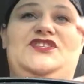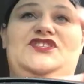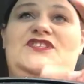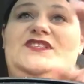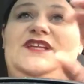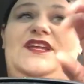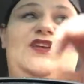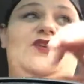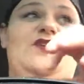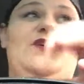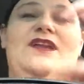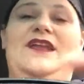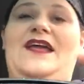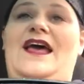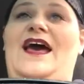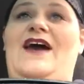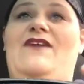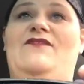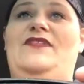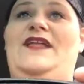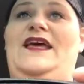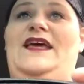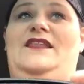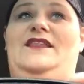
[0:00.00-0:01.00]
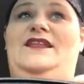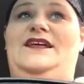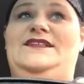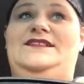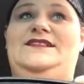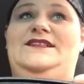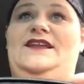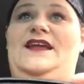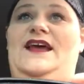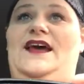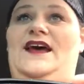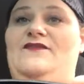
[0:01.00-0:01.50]
She's like, you're going to have like less
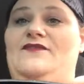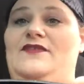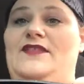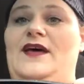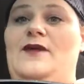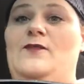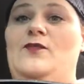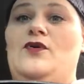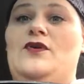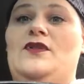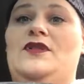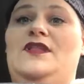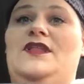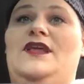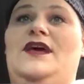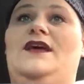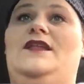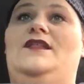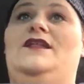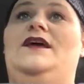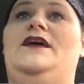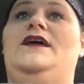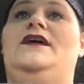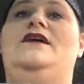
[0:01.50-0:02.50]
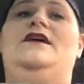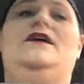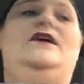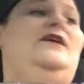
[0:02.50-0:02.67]
than half of that, more than likely.